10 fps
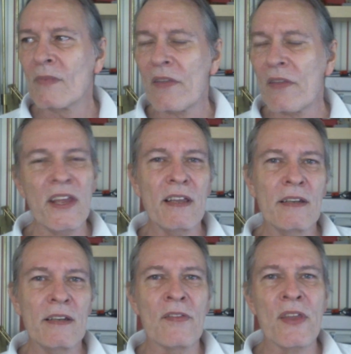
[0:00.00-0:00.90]

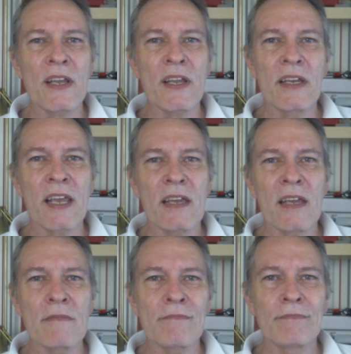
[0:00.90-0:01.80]
thinking and thinking
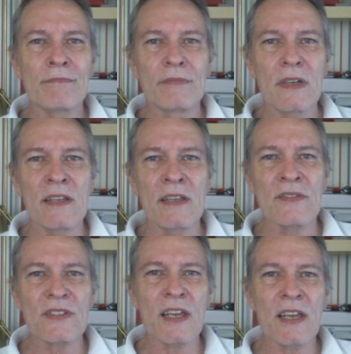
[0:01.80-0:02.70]
again,
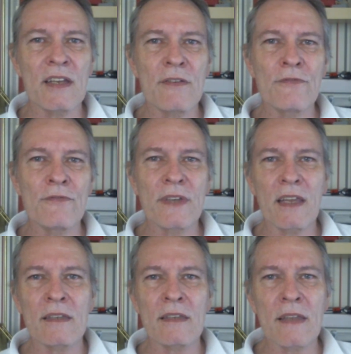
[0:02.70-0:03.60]
instead of
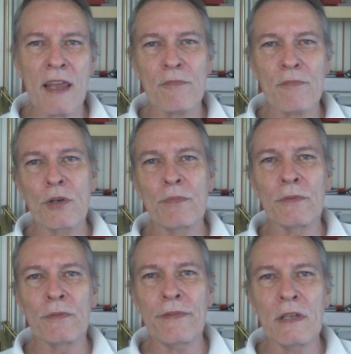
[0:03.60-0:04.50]
getting that
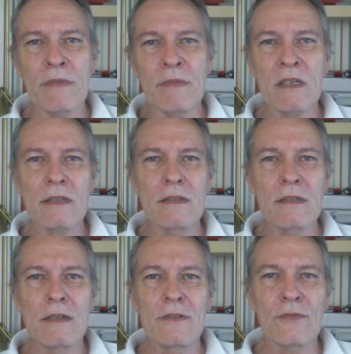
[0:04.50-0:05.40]
purple filament
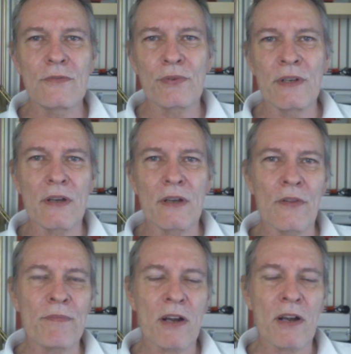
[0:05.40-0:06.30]
to print all
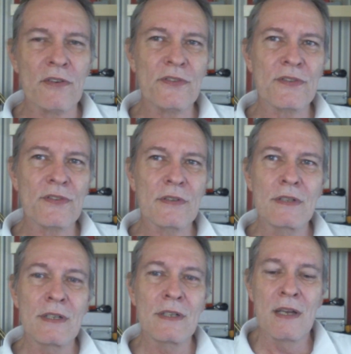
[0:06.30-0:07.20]
the parts,
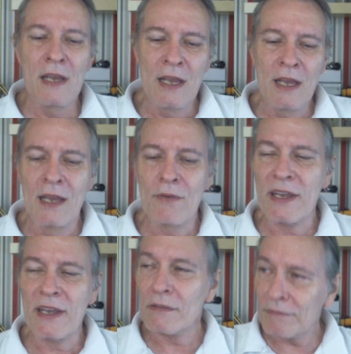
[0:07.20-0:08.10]

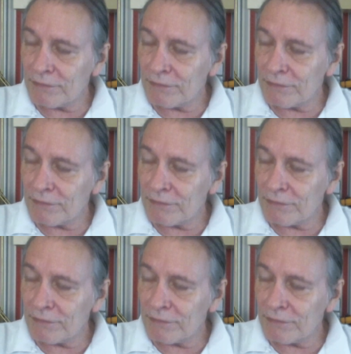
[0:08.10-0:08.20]
well,